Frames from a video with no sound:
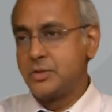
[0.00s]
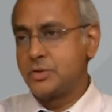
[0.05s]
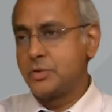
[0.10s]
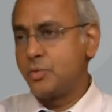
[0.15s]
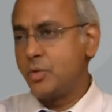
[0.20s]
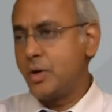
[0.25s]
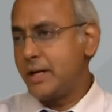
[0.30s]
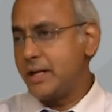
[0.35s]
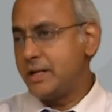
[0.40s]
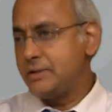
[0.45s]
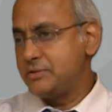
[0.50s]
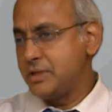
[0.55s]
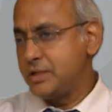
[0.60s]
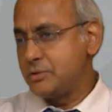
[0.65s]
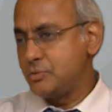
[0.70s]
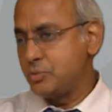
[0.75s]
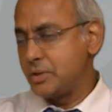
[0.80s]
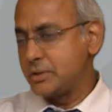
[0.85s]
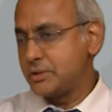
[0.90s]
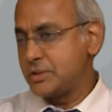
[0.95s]
So what I
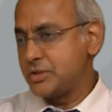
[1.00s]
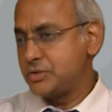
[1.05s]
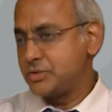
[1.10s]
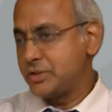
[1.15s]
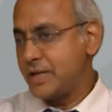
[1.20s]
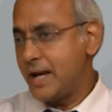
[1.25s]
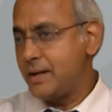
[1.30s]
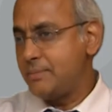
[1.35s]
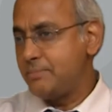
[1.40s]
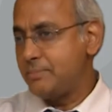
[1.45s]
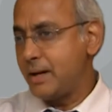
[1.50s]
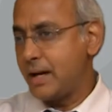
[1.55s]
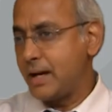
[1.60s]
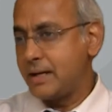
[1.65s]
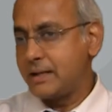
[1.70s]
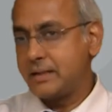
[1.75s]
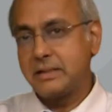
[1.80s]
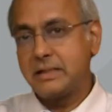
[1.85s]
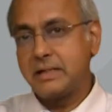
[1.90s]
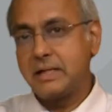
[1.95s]
did was I sat
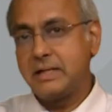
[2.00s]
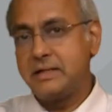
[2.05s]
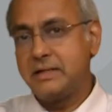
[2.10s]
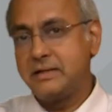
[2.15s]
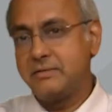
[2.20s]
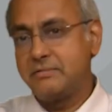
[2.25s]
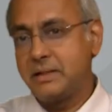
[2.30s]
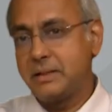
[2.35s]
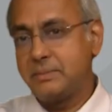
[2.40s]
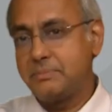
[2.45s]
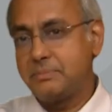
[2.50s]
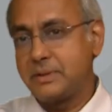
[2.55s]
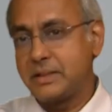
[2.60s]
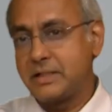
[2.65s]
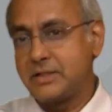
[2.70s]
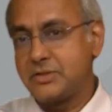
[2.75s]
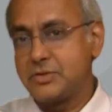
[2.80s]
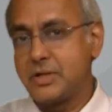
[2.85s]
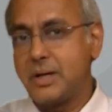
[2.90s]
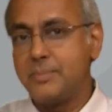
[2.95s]
back and developed a
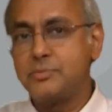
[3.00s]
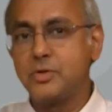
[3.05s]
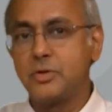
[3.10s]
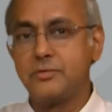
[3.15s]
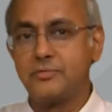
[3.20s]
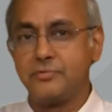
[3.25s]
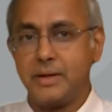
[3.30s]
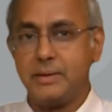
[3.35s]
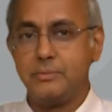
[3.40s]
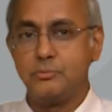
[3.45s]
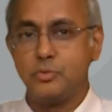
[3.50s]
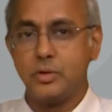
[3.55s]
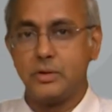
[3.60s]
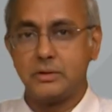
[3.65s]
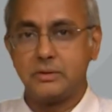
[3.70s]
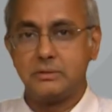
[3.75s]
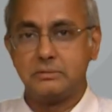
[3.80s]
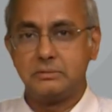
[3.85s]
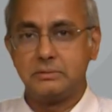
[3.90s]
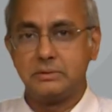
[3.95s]
conceptual
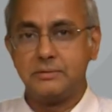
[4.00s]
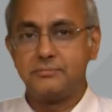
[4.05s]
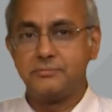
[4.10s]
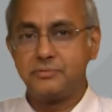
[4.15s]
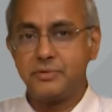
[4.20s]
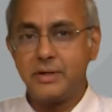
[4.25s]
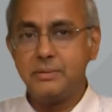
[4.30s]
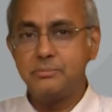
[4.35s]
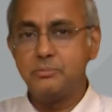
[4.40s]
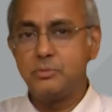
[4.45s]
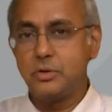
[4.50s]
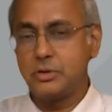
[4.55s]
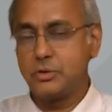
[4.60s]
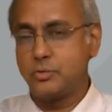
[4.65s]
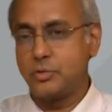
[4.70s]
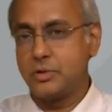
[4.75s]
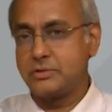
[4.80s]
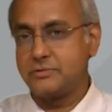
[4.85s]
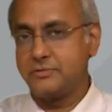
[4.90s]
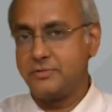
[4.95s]
framework. The
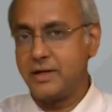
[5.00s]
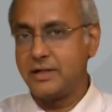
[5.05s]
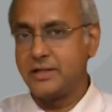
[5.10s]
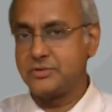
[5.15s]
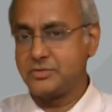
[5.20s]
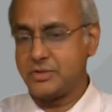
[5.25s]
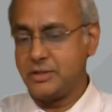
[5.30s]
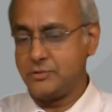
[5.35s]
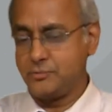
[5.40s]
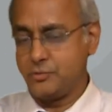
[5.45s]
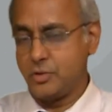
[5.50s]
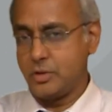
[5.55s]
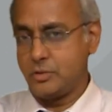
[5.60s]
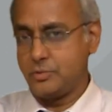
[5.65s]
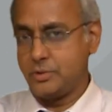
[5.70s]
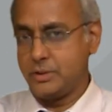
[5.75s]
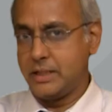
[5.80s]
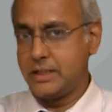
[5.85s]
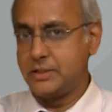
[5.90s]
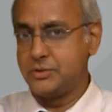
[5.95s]
framework was fairly
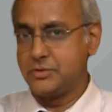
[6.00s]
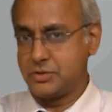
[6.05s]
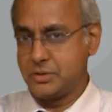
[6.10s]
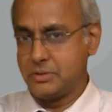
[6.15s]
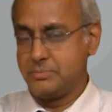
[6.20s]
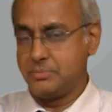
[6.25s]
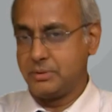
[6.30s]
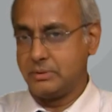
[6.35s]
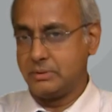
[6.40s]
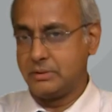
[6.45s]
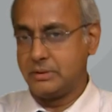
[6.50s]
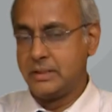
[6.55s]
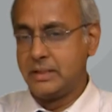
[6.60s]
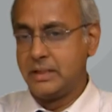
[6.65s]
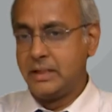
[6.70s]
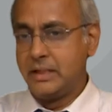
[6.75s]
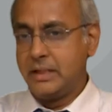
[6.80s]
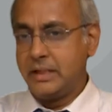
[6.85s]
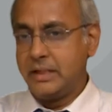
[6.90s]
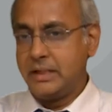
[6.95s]
straightforward and simple.
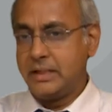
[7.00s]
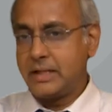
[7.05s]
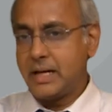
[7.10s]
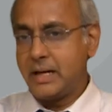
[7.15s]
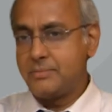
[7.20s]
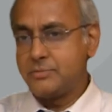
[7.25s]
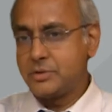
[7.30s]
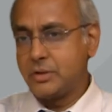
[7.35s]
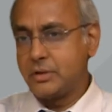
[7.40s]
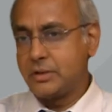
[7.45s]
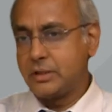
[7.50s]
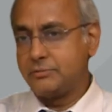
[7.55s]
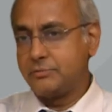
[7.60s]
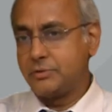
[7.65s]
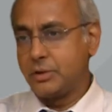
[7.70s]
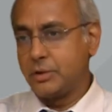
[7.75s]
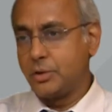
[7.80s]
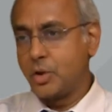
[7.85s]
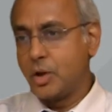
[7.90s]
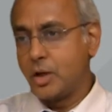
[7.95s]
It comes out of
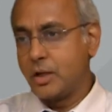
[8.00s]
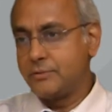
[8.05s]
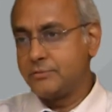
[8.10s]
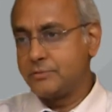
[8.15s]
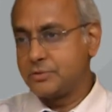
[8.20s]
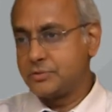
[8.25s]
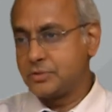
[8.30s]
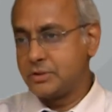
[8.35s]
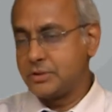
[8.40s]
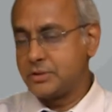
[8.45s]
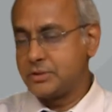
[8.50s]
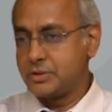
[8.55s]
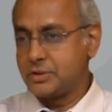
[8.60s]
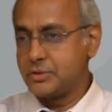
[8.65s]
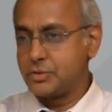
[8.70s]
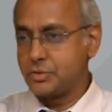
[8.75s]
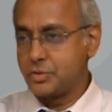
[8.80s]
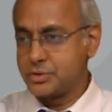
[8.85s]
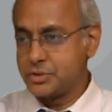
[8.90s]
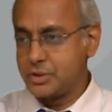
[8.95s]
a lot of research
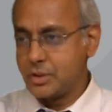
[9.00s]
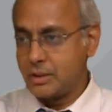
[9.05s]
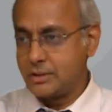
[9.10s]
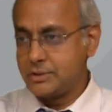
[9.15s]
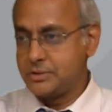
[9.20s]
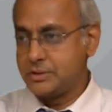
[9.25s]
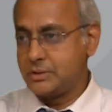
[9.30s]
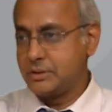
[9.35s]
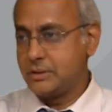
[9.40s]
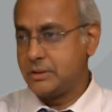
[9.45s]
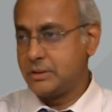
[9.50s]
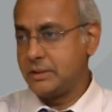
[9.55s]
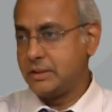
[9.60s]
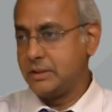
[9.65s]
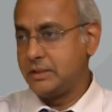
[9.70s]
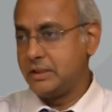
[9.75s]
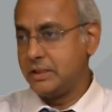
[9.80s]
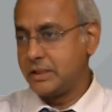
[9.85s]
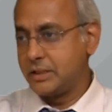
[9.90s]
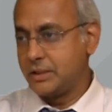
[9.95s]
in sociology,
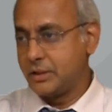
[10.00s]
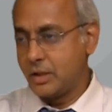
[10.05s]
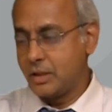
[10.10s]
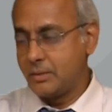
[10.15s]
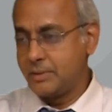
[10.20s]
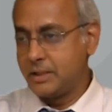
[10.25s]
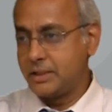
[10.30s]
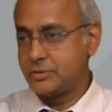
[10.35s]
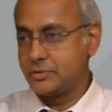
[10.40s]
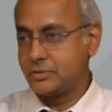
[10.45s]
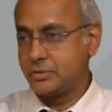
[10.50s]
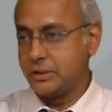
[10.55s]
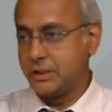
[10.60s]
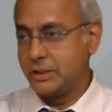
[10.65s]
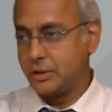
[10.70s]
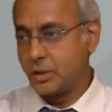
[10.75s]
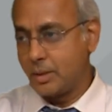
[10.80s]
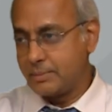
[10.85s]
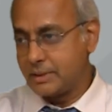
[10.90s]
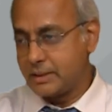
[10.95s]
in economics, in
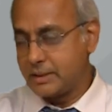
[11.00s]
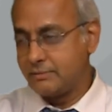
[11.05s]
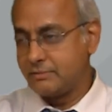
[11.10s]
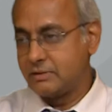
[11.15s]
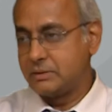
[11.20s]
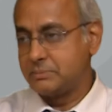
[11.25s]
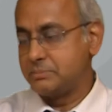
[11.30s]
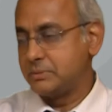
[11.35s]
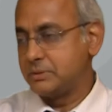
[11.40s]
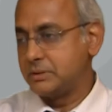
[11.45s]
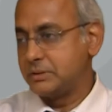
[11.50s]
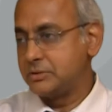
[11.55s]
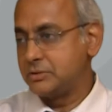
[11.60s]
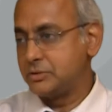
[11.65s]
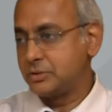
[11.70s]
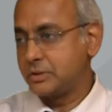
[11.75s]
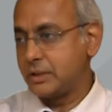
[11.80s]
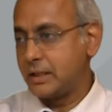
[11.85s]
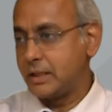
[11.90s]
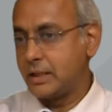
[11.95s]
economic
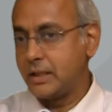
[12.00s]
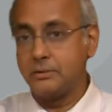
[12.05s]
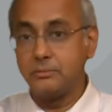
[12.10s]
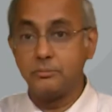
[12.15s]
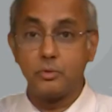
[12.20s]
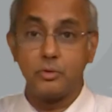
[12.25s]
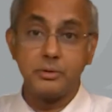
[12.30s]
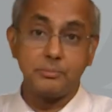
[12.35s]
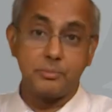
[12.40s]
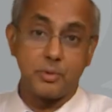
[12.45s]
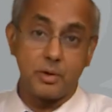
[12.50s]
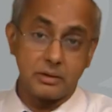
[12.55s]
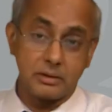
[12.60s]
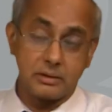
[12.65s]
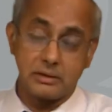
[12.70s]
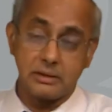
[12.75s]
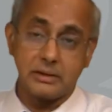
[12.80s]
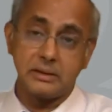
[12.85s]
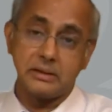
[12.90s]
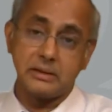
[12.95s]
development, and more
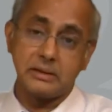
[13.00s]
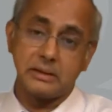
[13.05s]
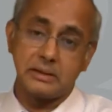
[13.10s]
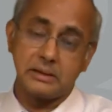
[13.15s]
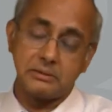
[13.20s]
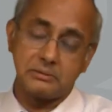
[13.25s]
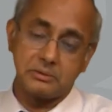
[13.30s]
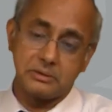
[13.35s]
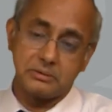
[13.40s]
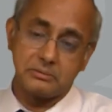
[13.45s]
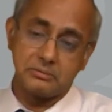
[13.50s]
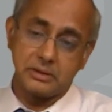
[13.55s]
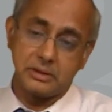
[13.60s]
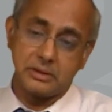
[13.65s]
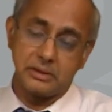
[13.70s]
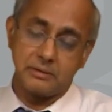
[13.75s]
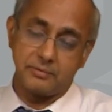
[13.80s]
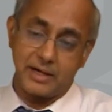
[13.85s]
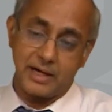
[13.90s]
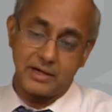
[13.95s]
importantly, uh, in
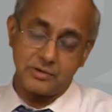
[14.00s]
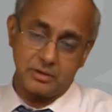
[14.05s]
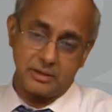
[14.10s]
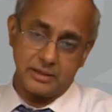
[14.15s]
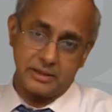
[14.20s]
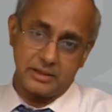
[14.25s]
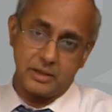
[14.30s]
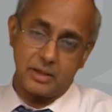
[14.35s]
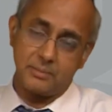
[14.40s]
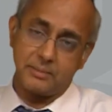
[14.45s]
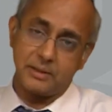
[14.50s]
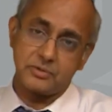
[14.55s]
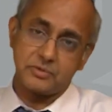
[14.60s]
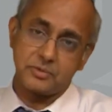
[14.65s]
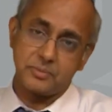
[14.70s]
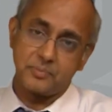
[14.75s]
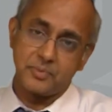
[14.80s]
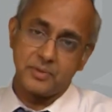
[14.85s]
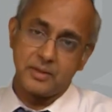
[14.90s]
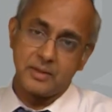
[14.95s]
the financial
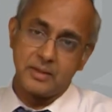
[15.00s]
economics.